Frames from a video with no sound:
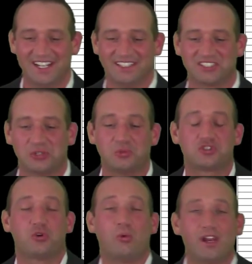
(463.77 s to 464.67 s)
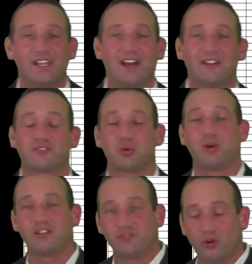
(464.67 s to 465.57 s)
So 20 out of
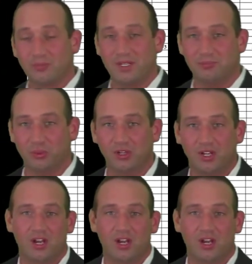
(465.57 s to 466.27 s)
24 people